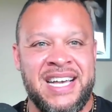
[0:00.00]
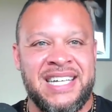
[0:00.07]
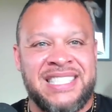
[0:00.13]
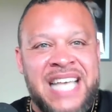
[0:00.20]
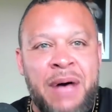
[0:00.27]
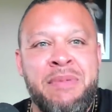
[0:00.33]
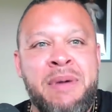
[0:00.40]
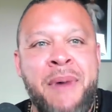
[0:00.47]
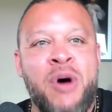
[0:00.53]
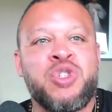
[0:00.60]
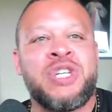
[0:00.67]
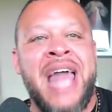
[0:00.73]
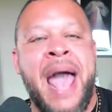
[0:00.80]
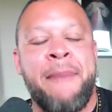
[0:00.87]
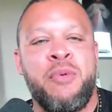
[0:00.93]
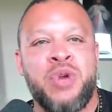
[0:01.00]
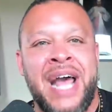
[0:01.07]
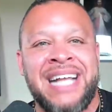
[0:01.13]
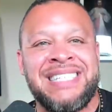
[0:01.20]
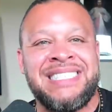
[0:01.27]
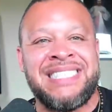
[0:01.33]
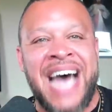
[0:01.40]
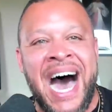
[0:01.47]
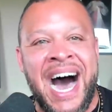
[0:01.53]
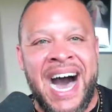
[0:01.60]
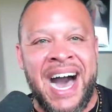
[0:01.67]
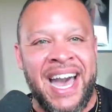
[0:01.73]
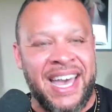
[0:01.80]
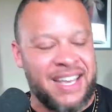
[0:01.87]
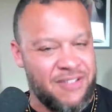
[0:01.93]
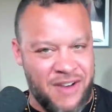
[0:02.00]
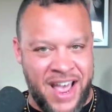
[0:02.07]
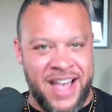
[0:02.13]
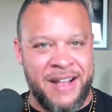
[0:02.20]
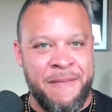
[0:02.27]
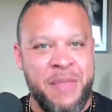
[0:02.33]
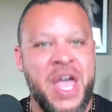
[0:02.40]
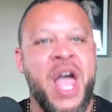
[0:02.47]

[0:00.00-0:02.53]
Tell me about what's going to happen when I die, right?